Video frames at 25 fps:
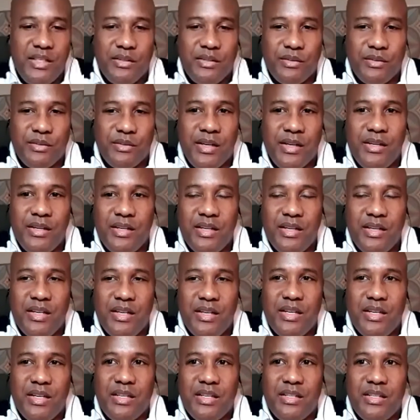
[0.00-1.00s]
right?
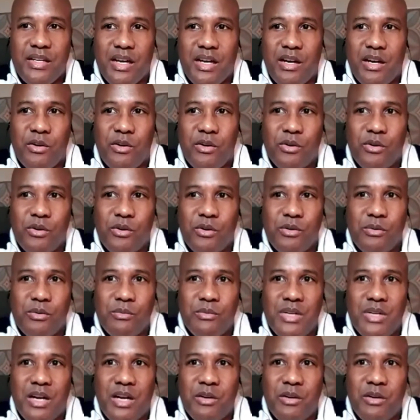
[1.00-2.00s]
Now
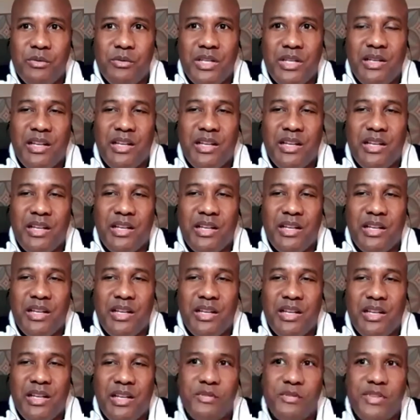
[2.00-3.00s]
the layer on
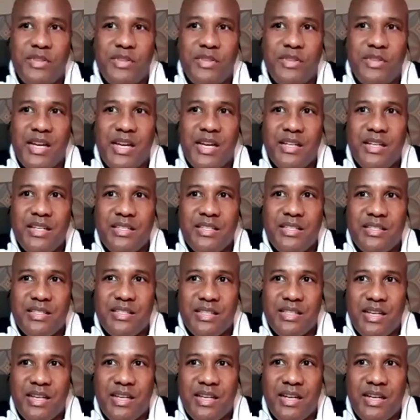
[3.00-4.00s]
top of that is
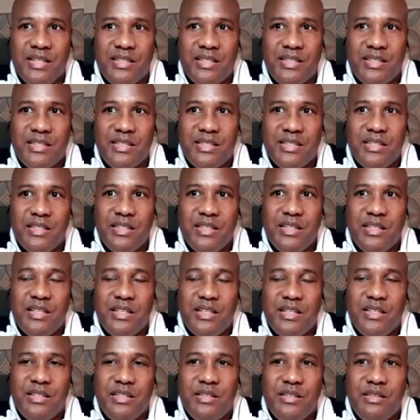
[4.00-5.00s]
that
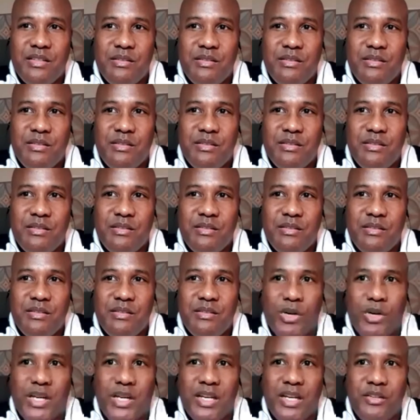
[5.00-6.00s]
you're
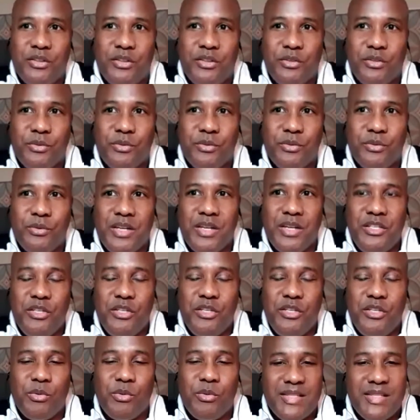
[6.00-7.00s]
working through a
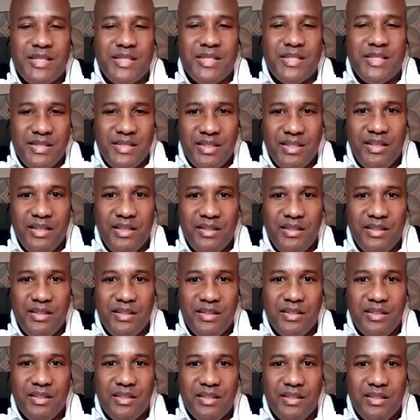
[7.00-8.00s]
US entity,
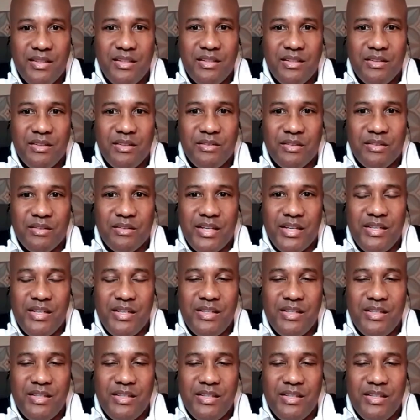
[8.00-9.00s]
right?
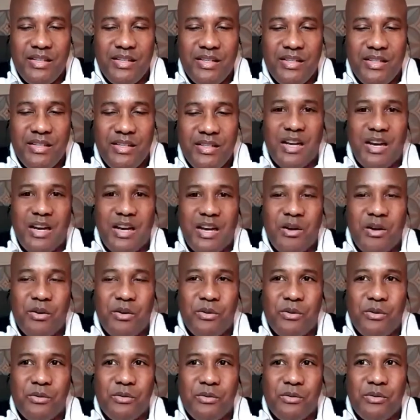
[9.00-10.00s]

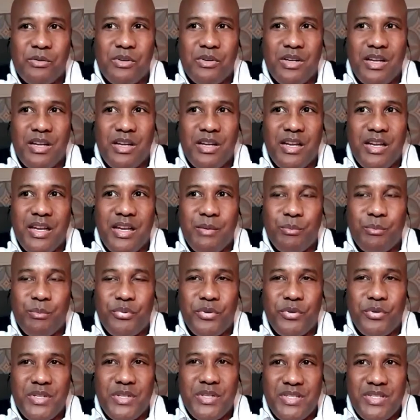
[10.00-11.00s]
Now, in
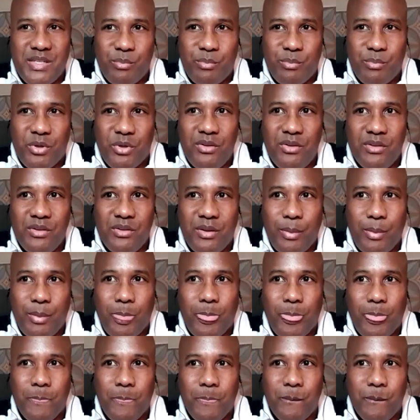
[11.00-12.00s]
principle,
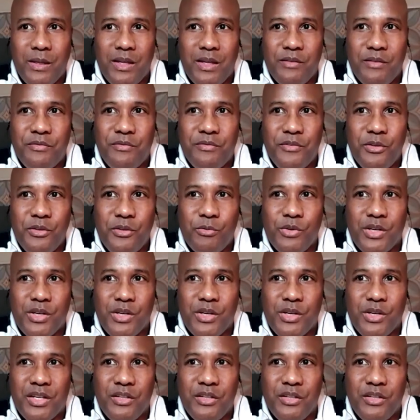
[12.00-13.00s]
if you're
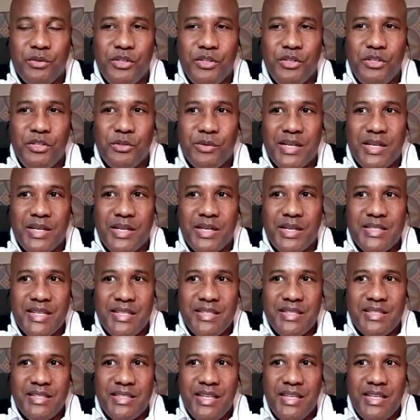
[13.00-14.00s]
working through a US
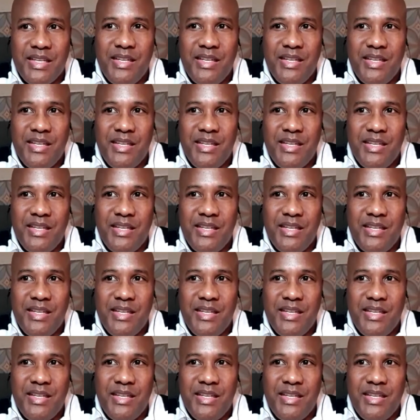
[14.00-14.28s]
entity,